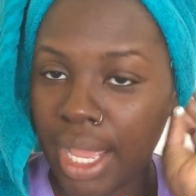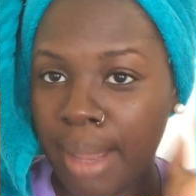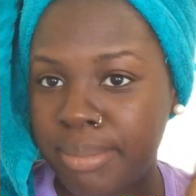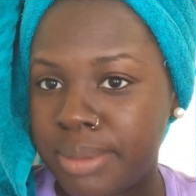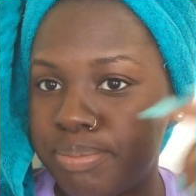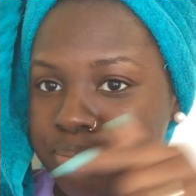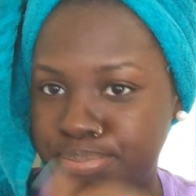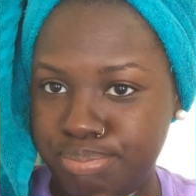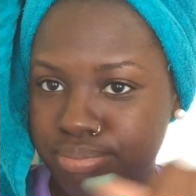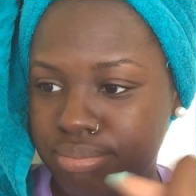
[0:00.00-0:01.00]
I'm
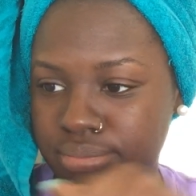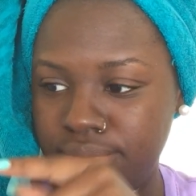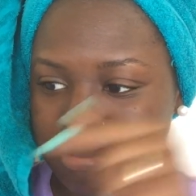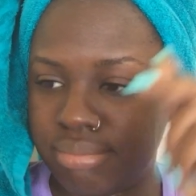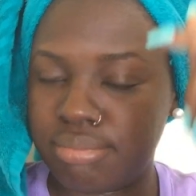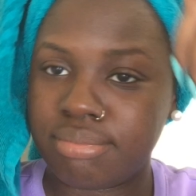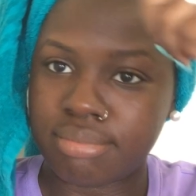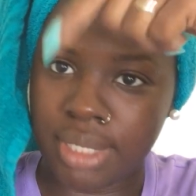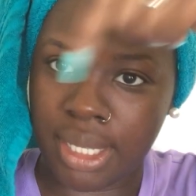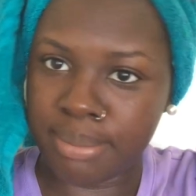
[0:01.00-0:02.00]

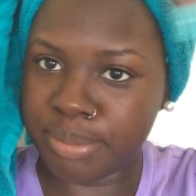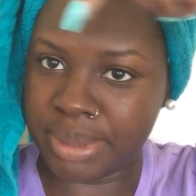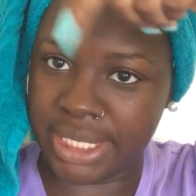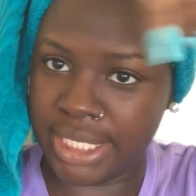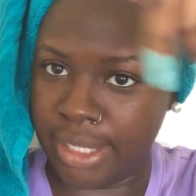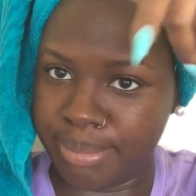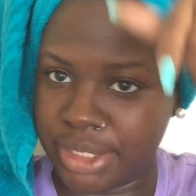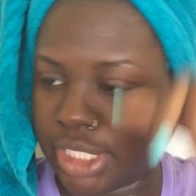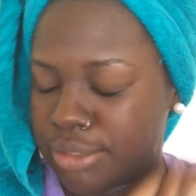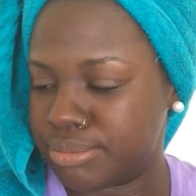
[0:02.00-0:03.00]
gonna put it down
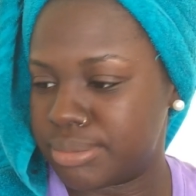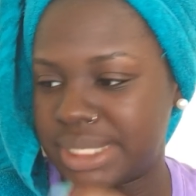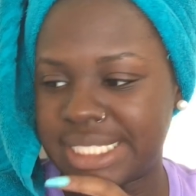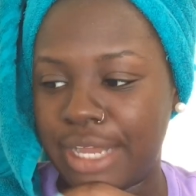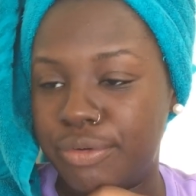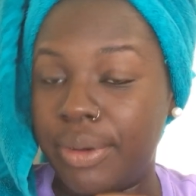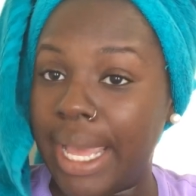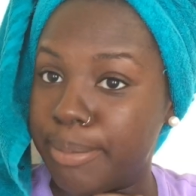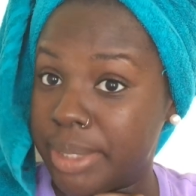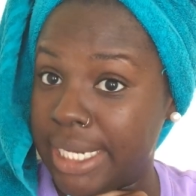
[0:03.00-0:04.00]
below because I don't know
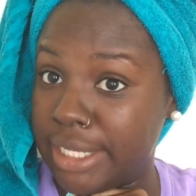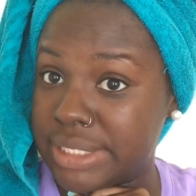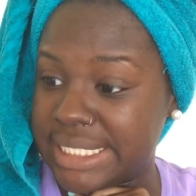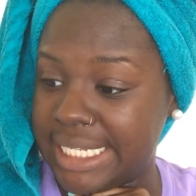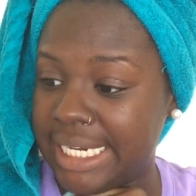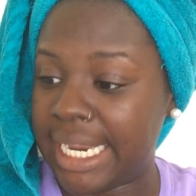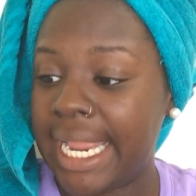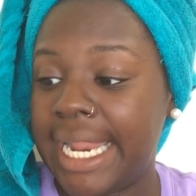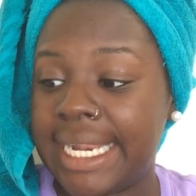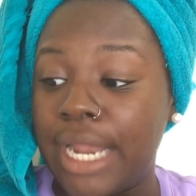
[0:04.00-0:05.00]
how to pronounce it
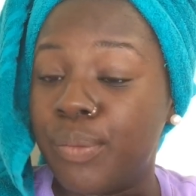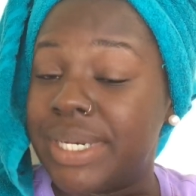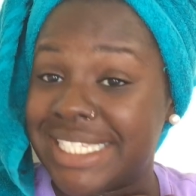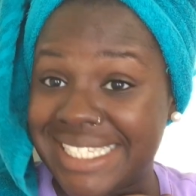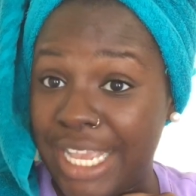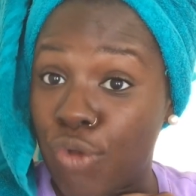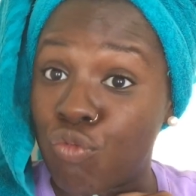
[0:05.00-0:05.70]
and I don't want to say it